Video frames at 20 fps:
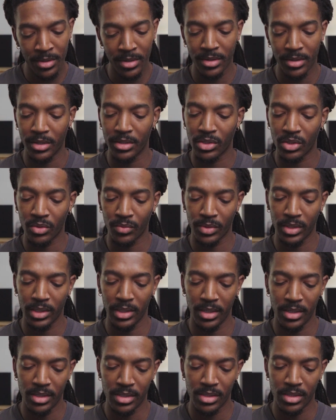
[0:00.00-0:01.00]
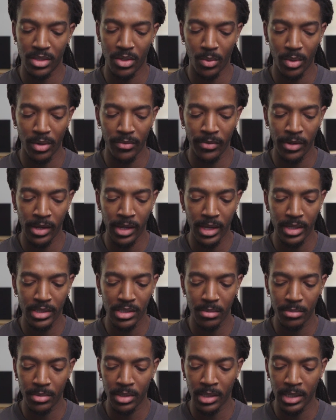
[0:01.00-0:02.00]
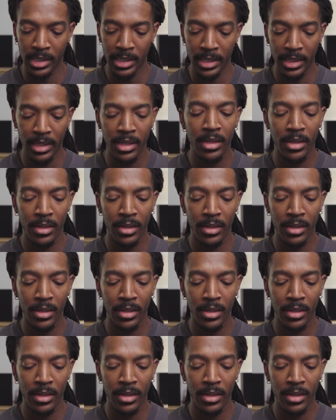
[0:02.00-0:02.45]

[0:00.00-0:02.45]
there's the release. So what if I had something like,